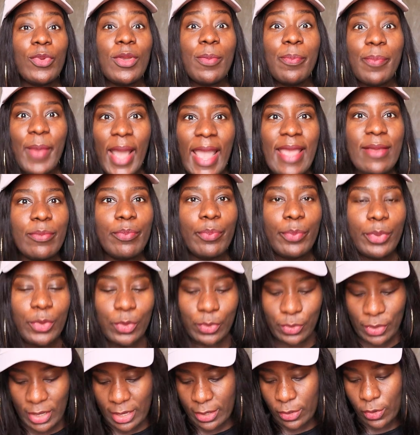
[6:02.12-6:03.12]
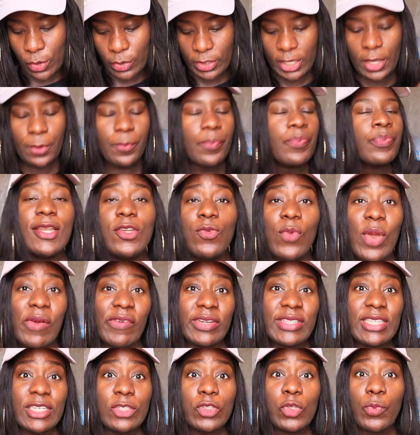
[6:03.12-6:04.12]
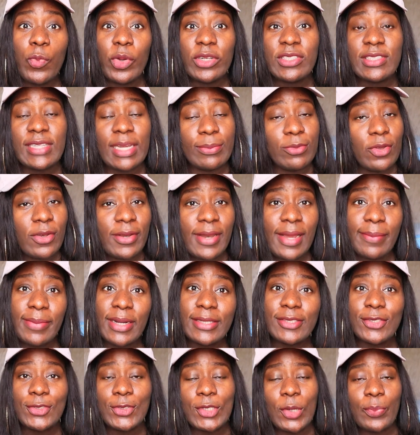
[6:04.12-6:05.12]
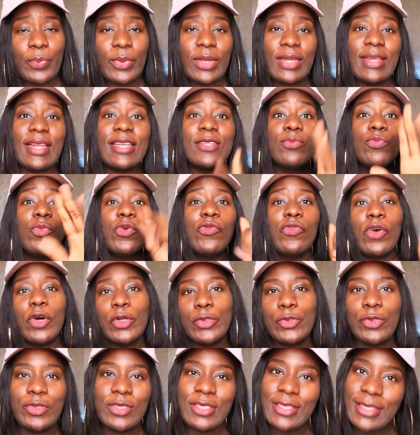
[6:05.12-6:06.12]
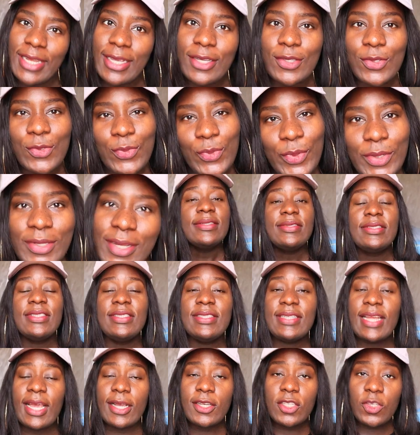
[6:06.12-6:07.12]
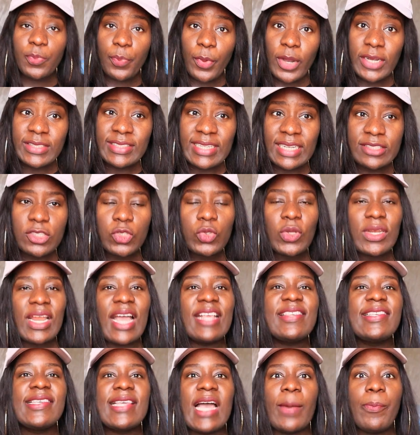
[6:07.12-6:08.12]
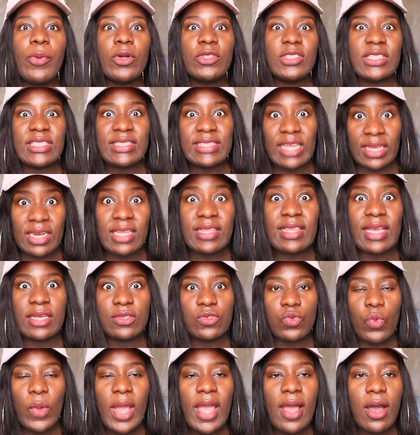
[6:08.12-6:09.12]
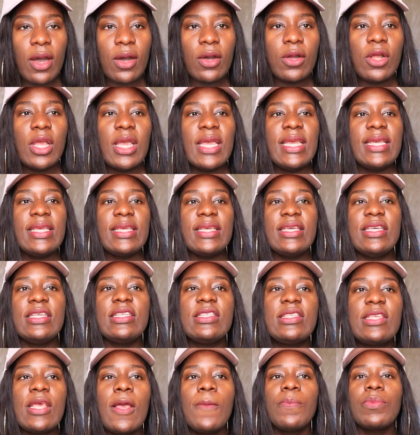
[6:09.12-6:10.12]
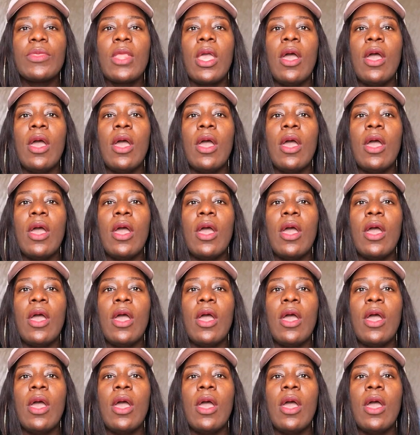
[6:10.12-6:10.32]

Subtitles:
be mind-blowing, okay? Anyway, I'm not taking too much time talking about this topic. Let's move on to the next one. The next point, and this one I see happen on the internet as well, is